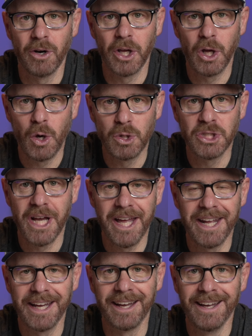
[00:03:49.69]
they're
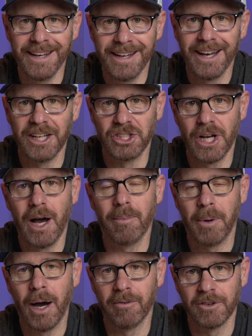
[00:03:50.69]
negotiating a
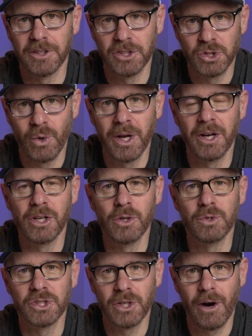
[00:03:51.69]
job offer to join a
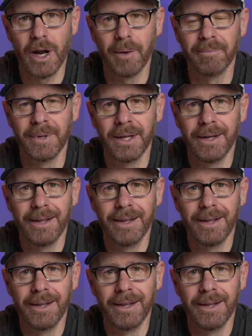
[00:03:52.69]
new startup.